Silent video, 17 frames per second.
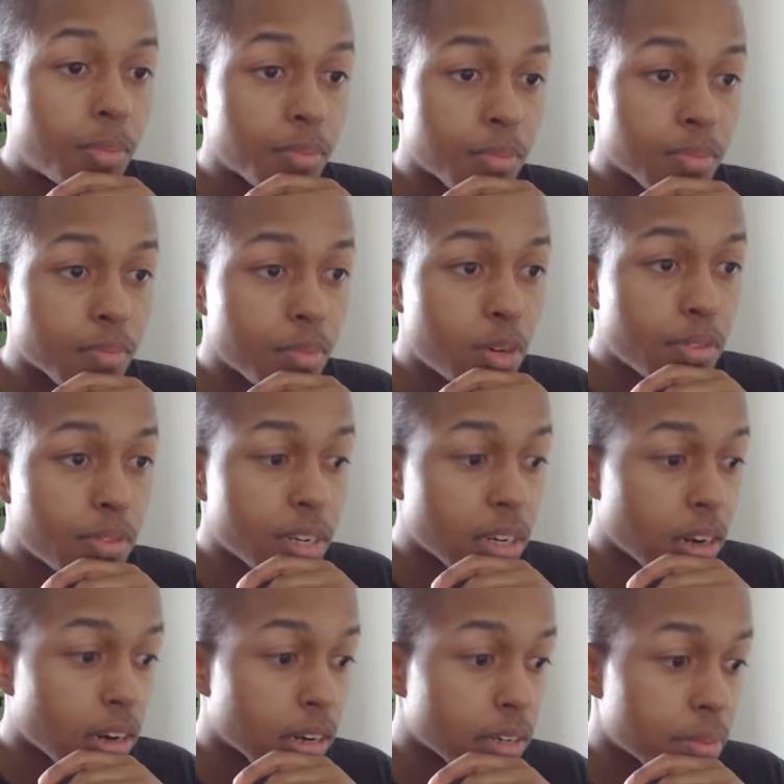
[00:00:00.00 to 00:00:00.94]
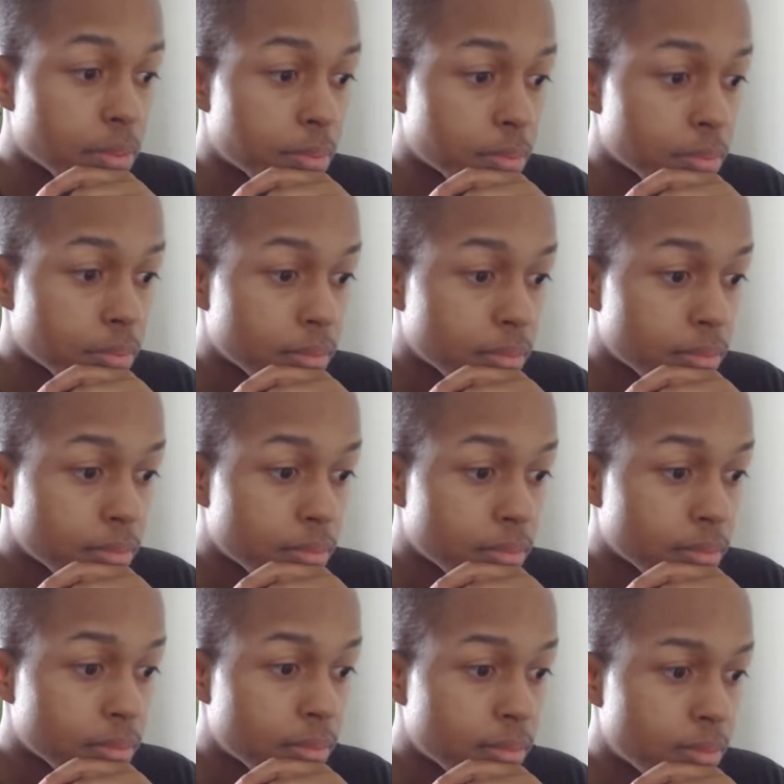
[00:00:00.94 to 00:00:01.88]
Moving on.
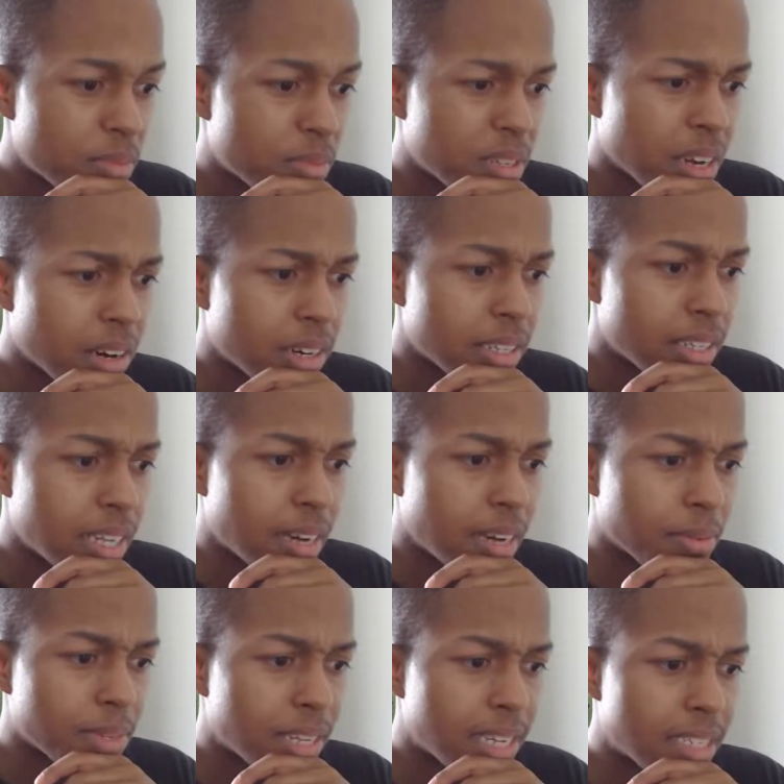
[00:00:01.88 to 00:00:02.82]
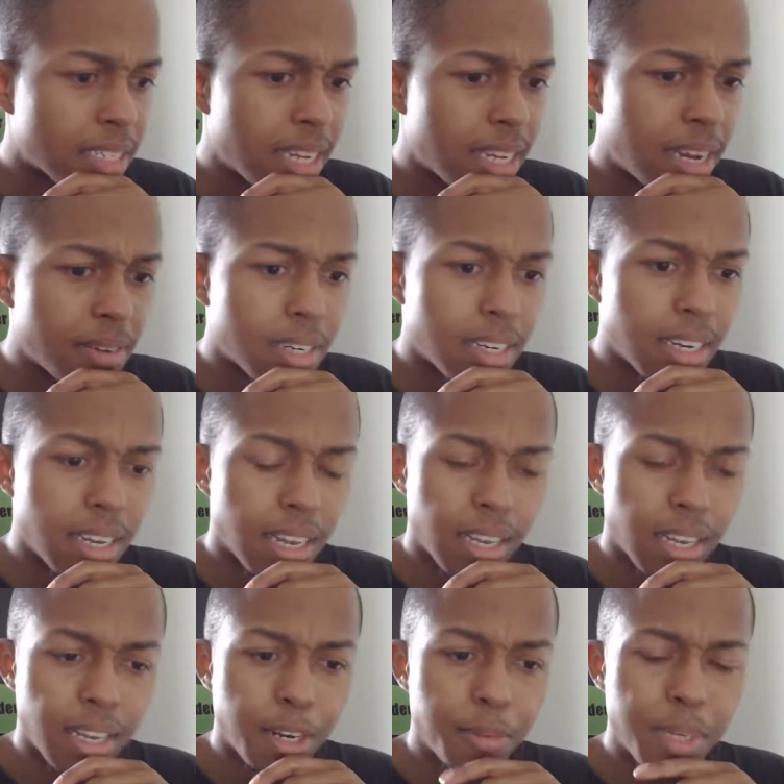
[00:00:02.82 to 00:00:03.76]
Sorry, that sounded a
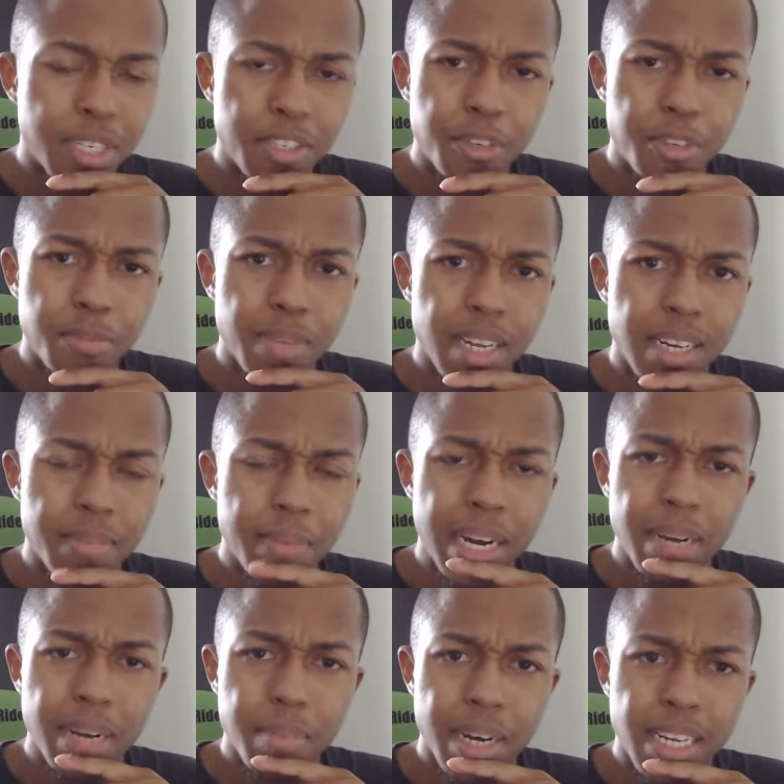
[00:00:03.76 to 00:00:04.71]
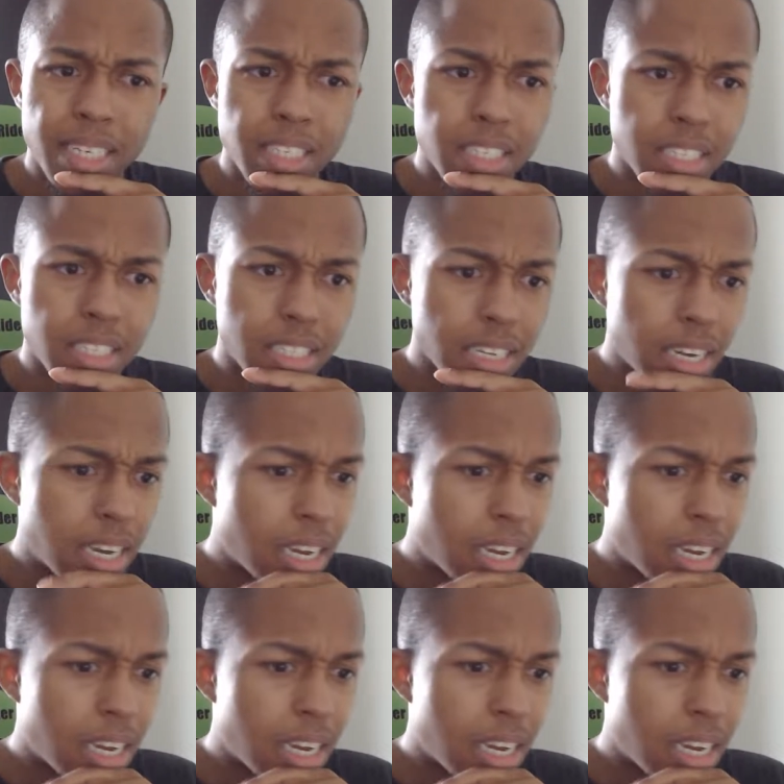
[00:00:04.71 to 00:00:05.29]
little bit too blunt. My apologies.